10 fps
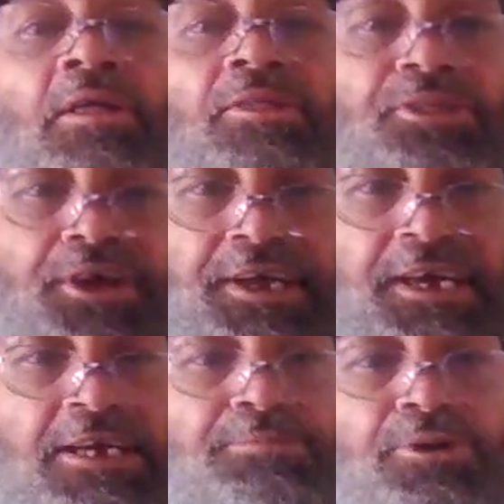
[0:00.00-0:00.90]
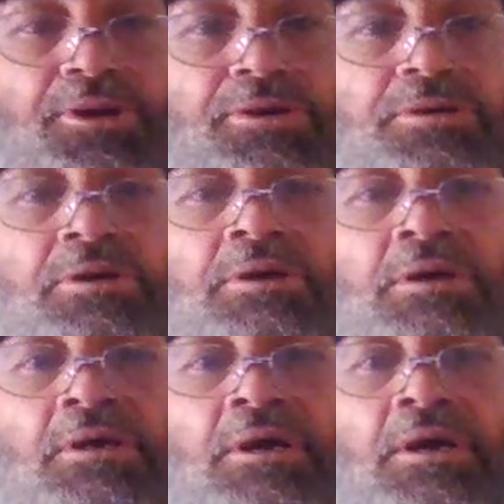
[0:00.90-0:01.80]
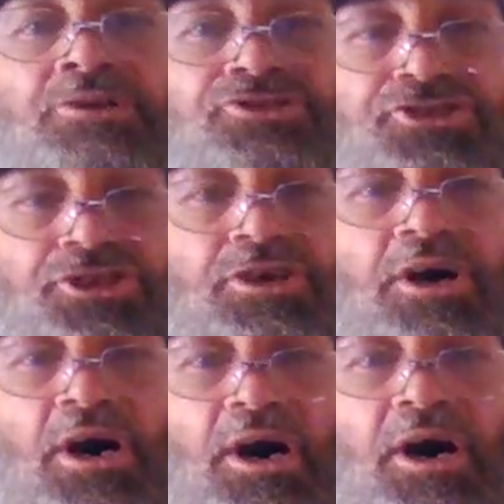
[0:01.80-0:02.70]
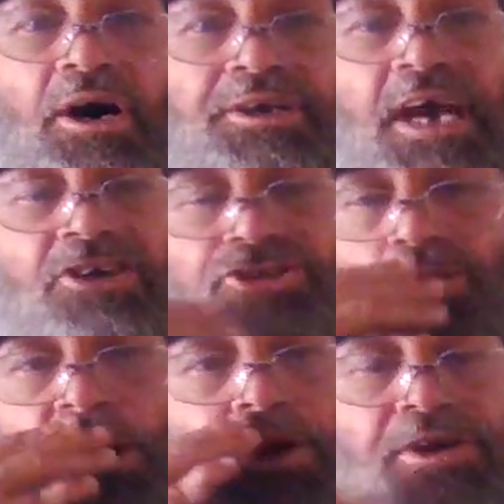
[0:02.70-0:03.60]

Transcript: The Hebrew G, uh, Yeshua or